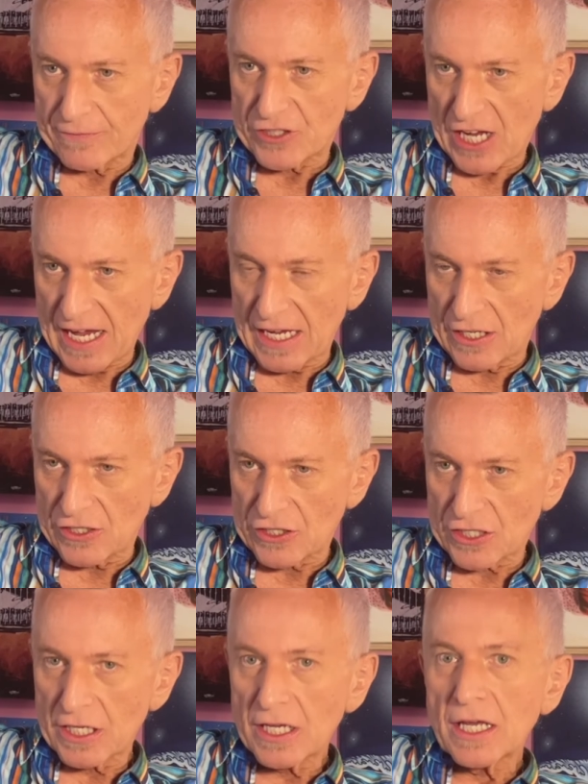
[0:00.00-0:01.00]
have
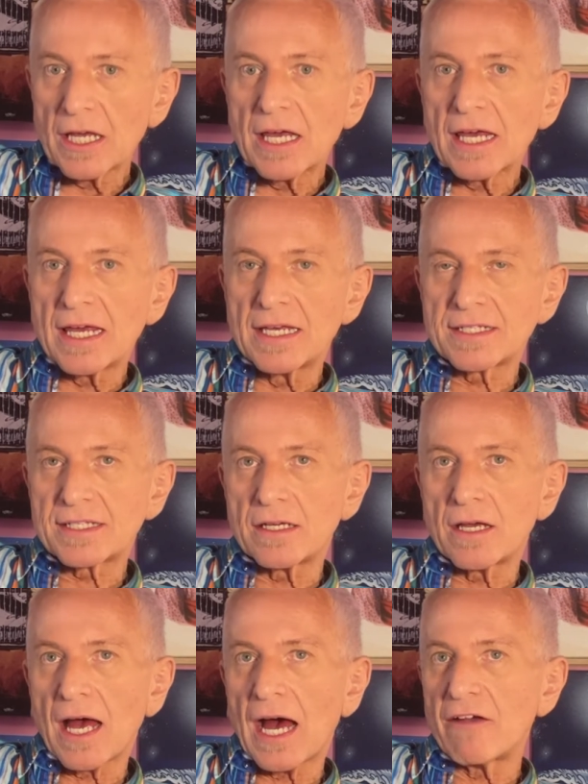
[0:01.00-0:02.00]
changed is
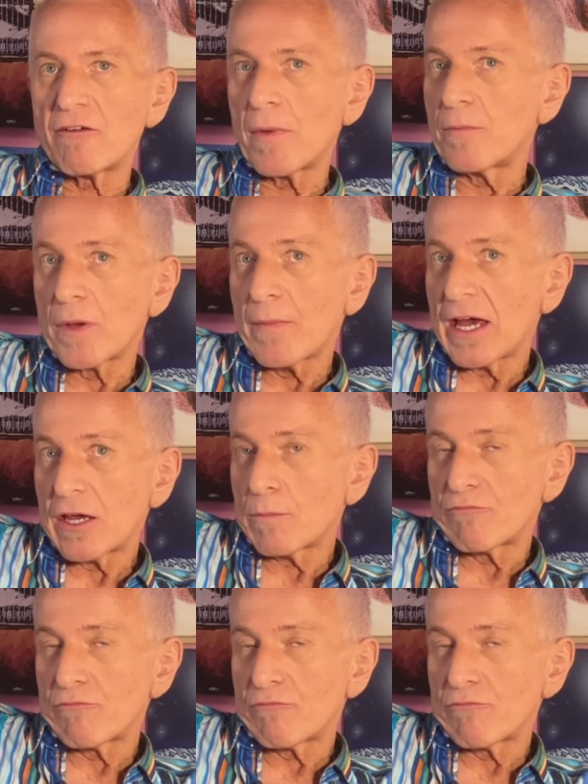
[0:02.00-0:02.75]
that I remember my